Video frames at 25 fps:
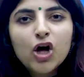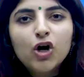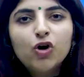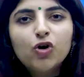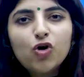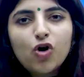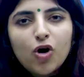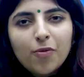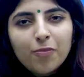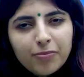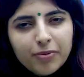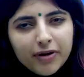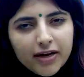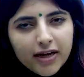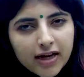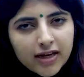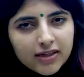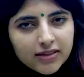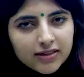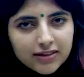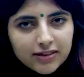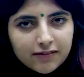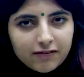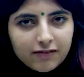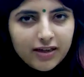
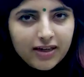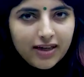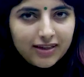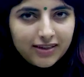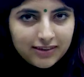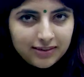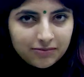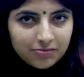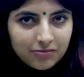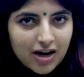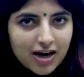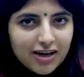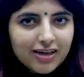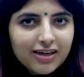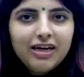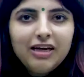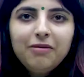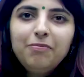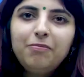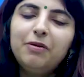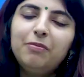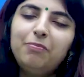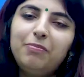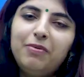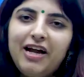comprehensively and smartly
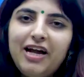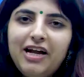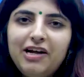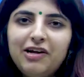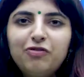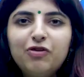prepared